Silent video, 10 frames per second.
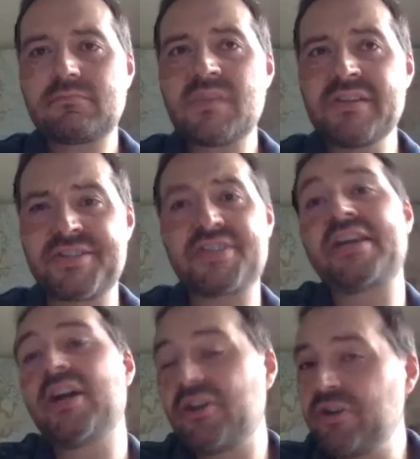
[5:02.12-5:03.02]
just because I
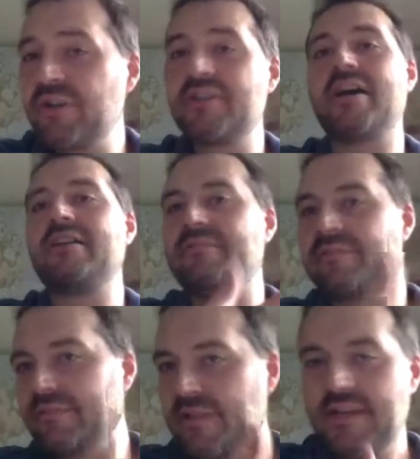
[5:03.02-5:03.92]
got good kind of
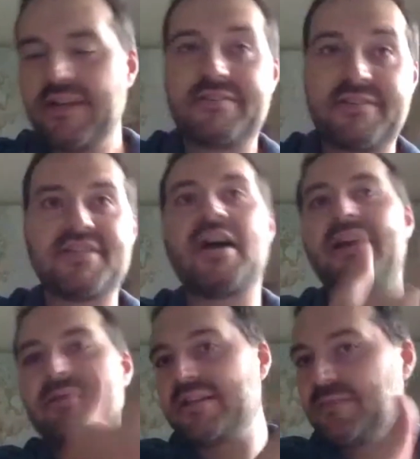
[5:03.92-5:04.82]

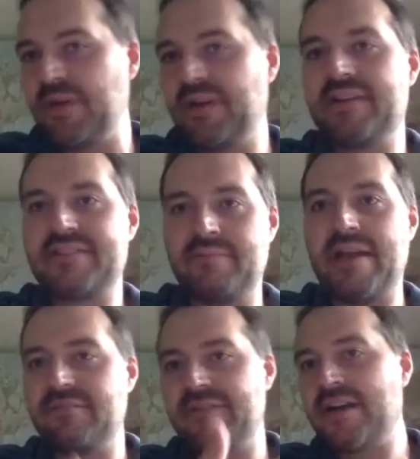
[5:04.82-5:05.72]
design experience and
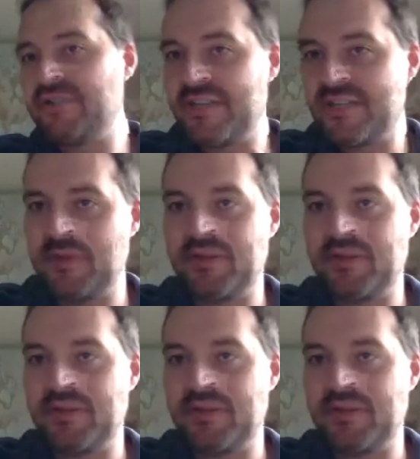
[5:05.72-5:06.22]
manufacturing experience.